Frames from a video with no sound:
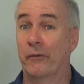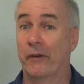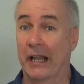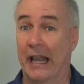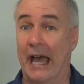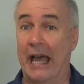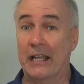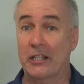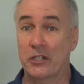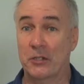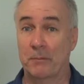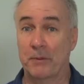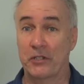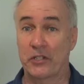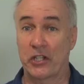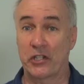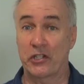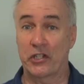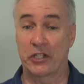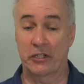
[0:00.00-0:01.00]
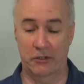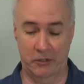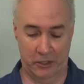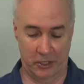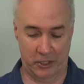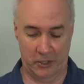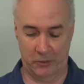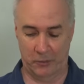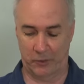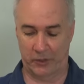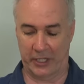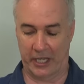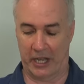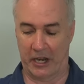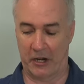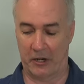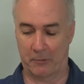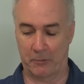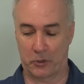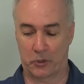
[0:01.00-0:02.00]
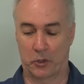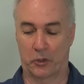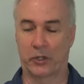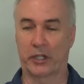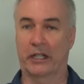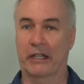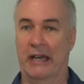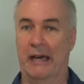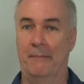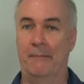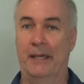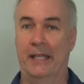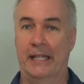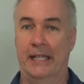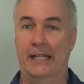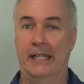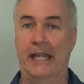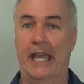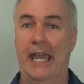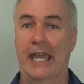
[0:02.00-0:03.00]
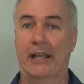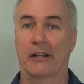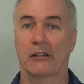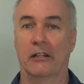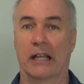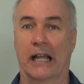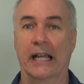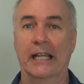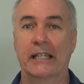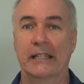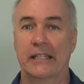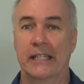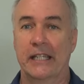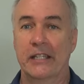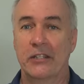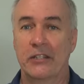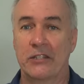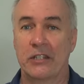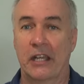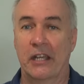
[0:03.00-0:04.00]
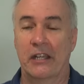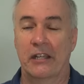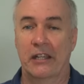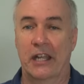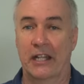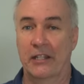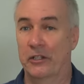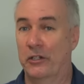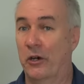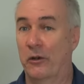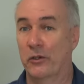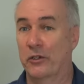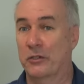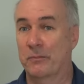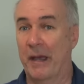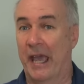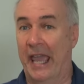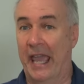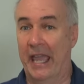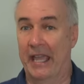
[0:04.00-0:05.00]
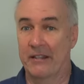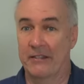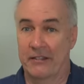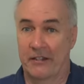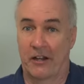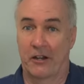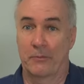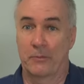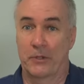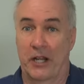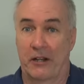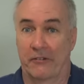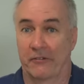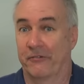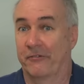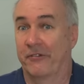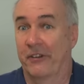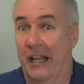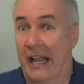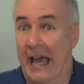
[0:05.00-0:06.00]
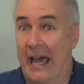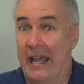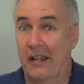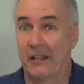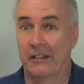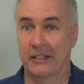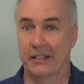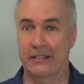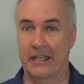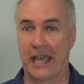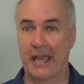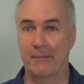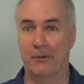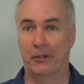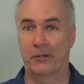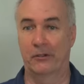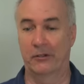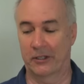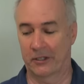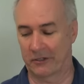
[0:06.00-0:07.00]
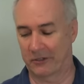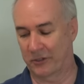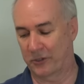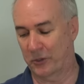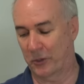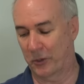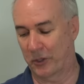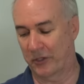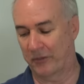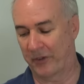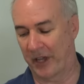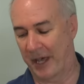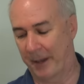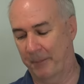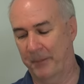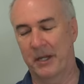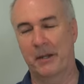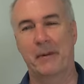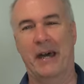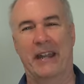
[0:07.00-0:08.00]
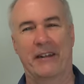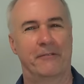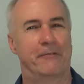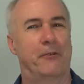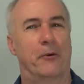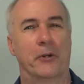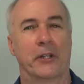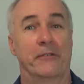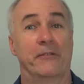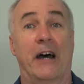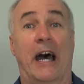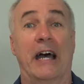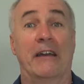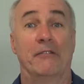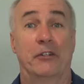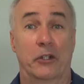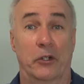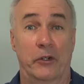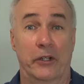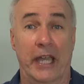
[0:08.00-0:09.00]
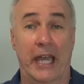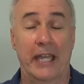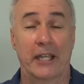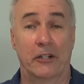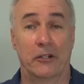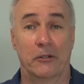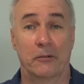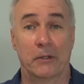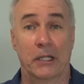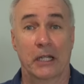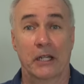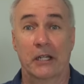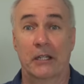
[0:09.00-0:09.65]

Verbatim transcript: relaxed position where the arms sort of come in at an angle like this. And you notice my hands and arms aren't flat on the table. They're sort of up at about a 45 degree angle.